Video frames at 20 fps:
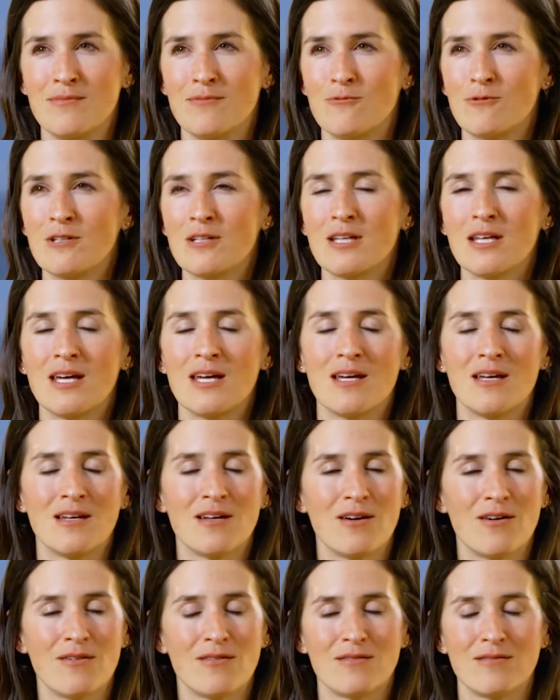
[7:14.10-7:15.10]

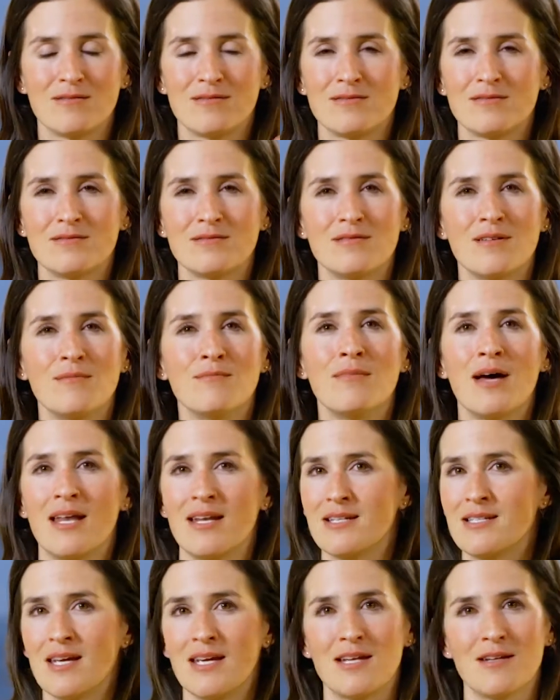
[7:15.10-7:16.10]
really
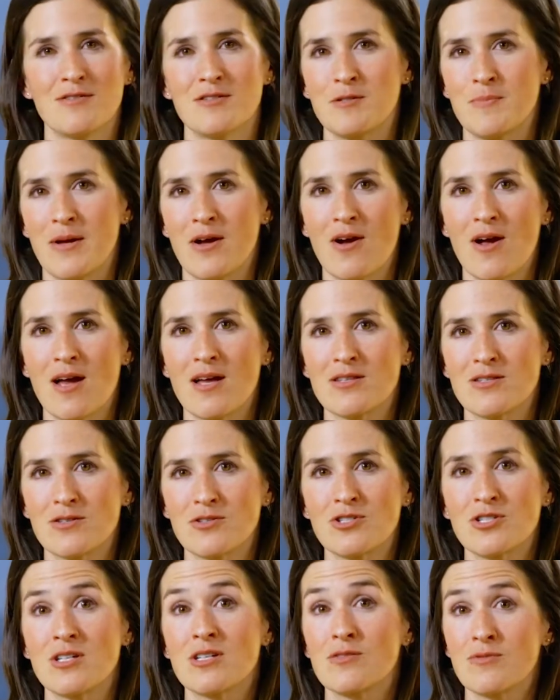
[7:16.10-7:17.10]
meditative spirit.
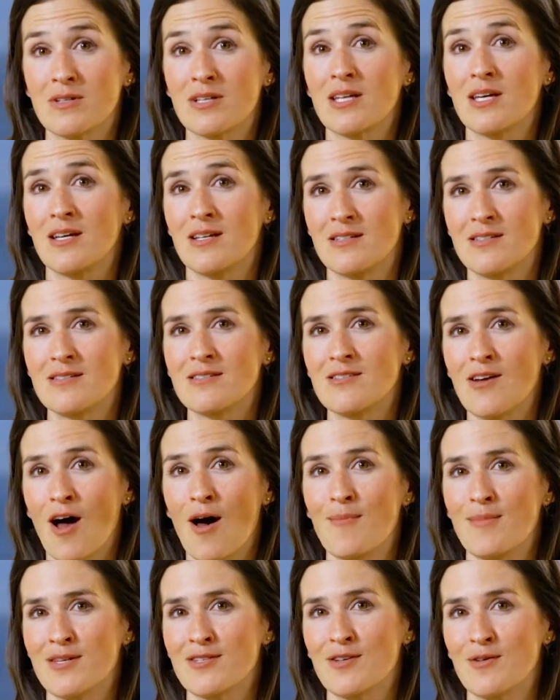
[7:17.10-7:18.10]
So she's really
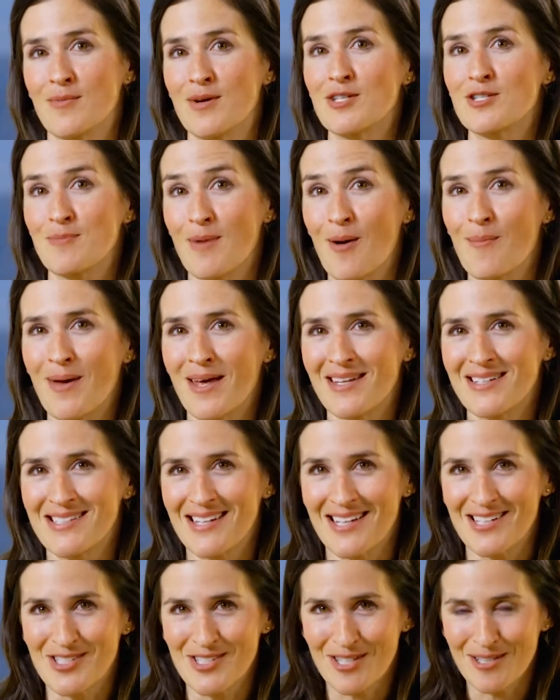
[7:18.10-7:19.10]
taught me so much about
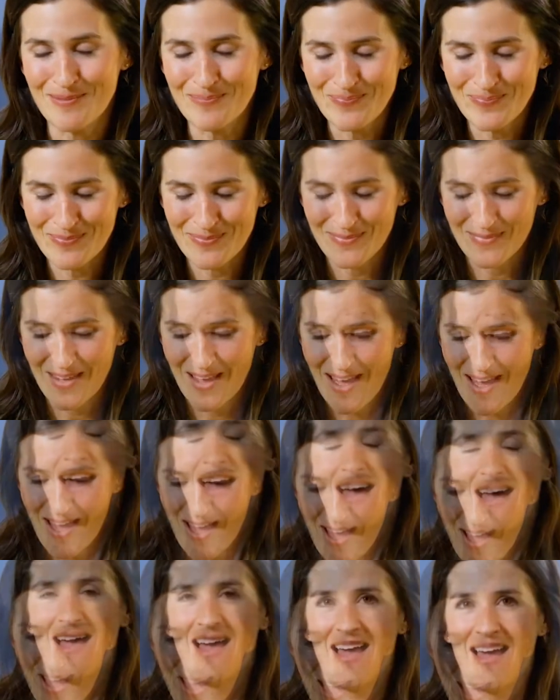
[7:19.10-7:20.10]
meditation.
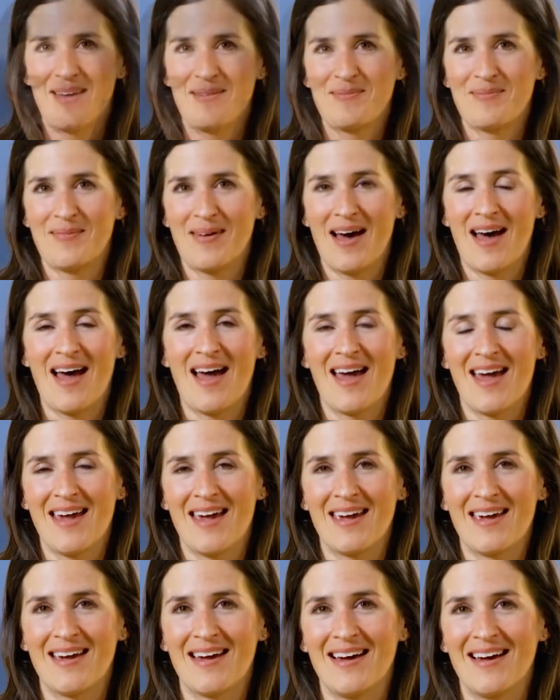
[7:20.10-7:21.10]
And
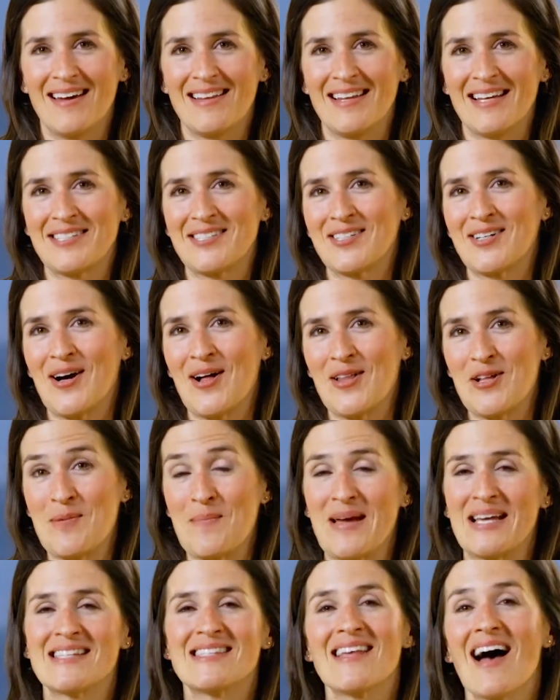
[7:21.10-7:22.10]
I like to call her
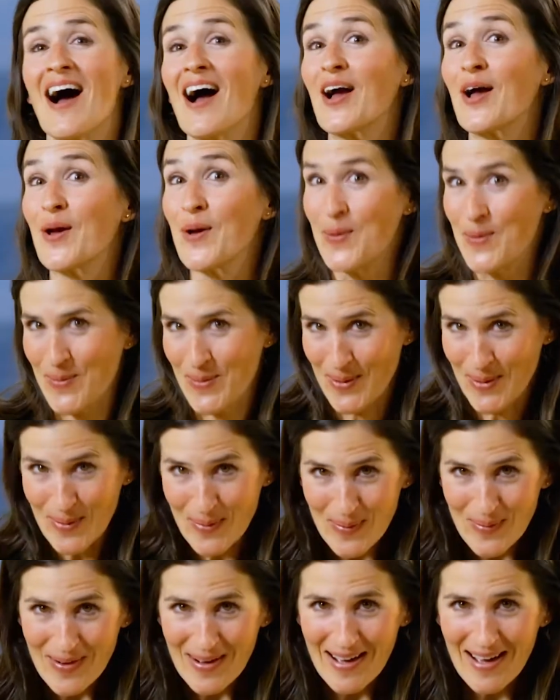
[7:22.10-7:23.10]
my Sat
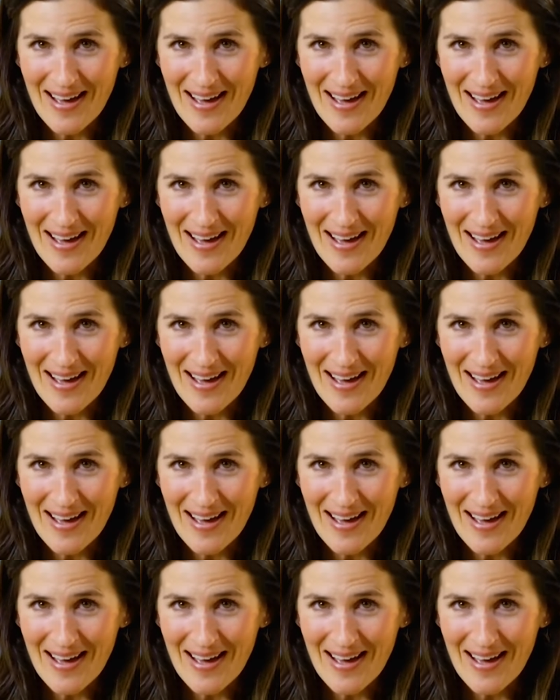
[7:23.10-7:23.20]
guru,